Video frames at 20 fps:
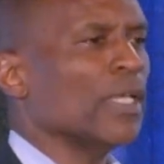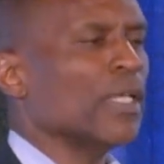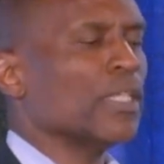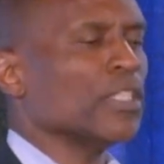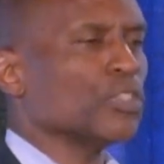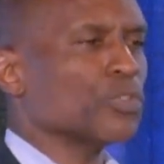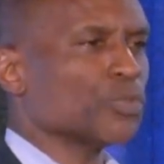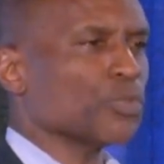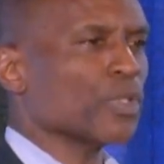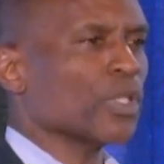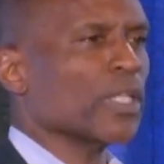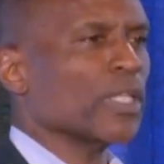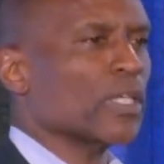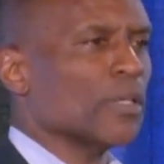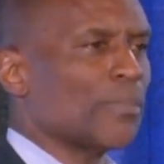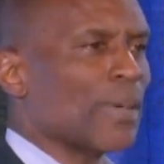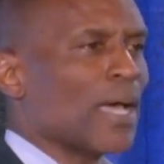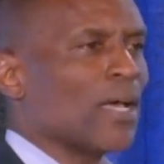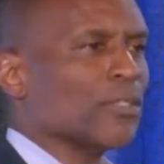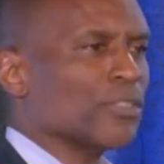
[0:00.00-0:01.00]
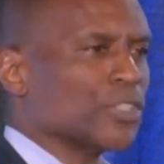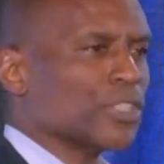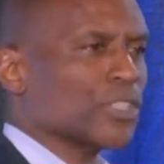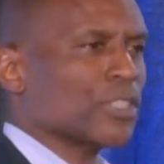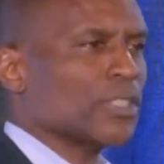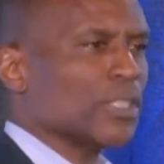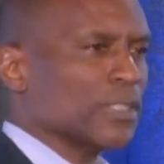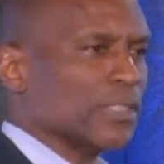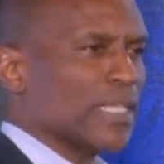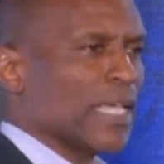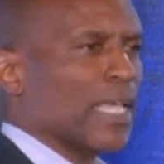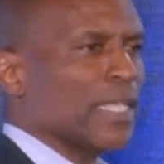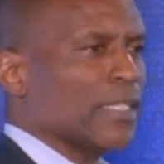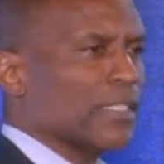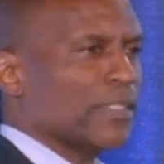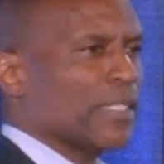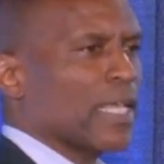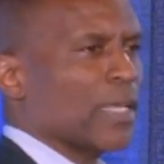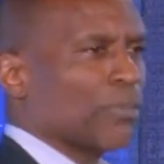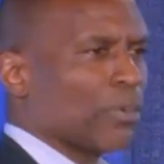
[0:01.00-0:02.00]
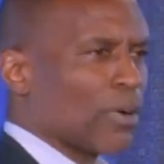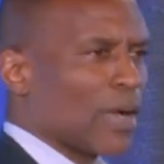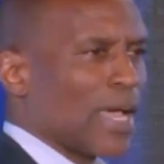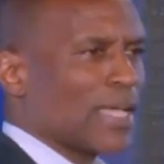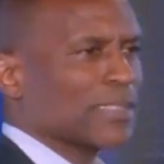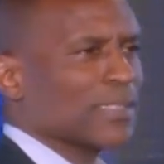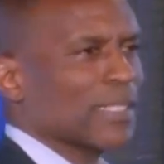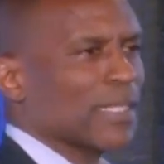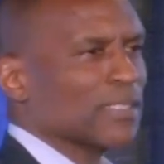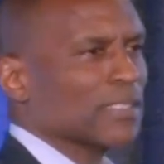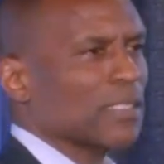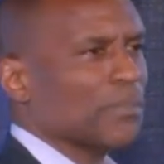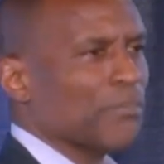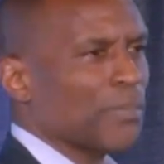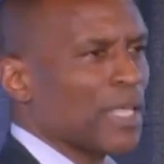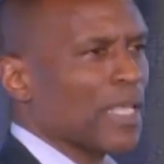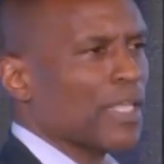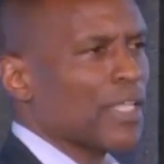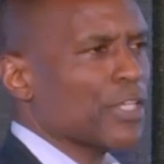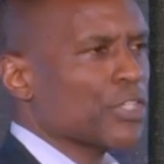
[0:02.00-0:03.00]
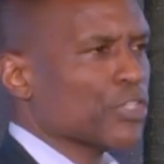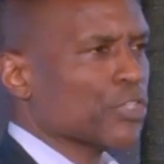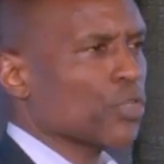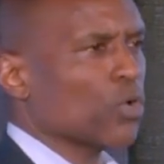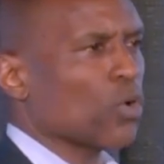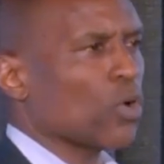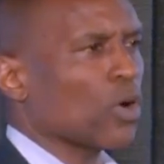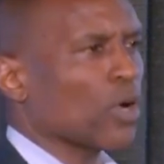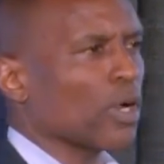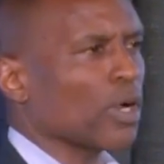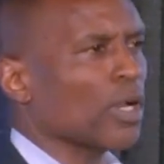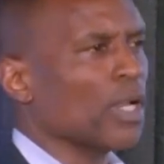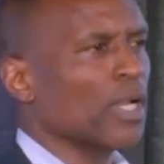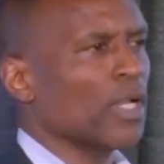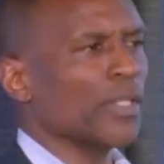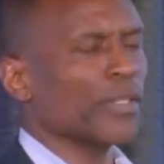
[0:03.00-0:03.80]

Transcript: is really about just the day-to-day process and making sure,